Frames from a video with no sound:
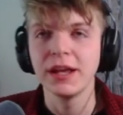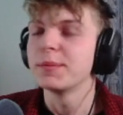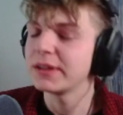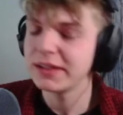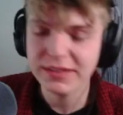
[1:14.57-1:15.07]

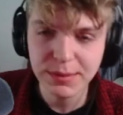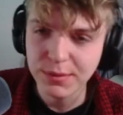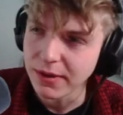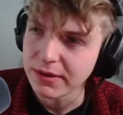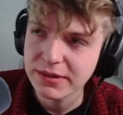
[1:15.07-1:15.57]
But let's keep
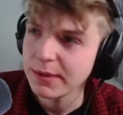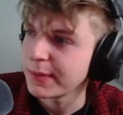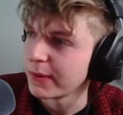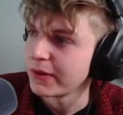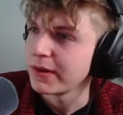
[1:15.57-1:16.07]
going. Let's keep
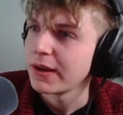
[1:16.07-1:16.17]
going.